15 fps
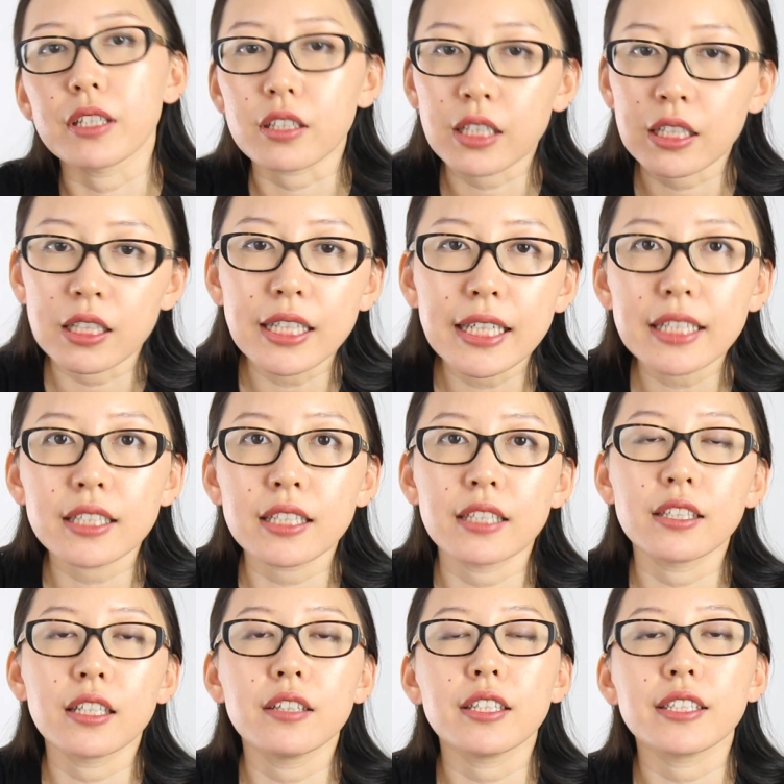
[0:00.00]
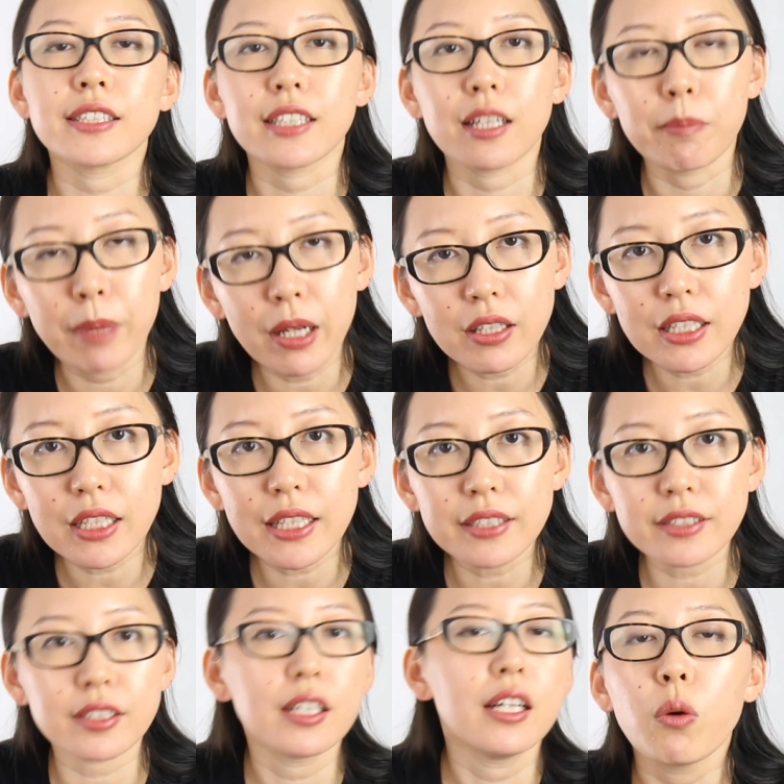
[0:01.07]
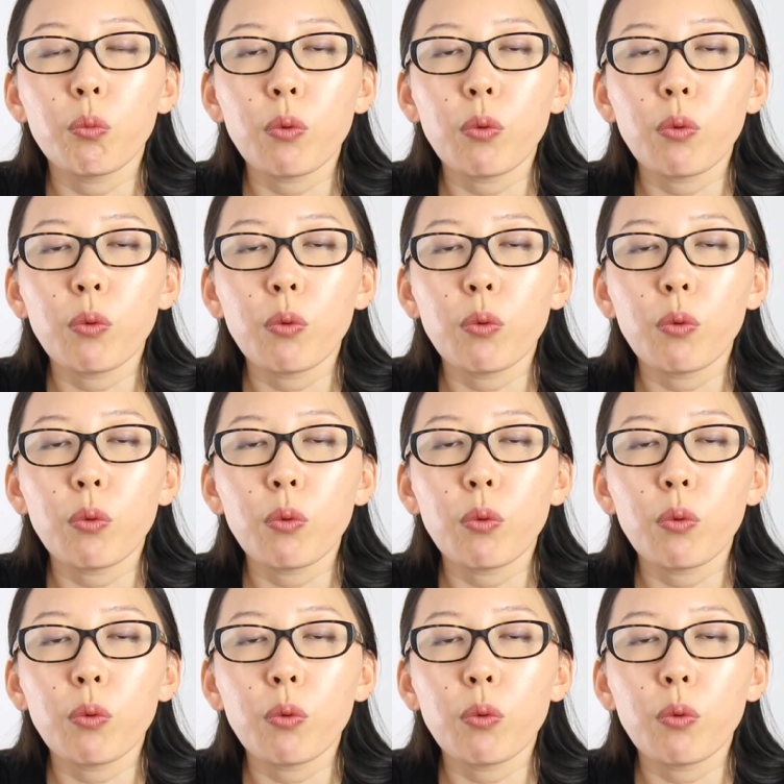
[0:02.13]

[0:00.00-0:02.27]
they click and then they see a mailing list.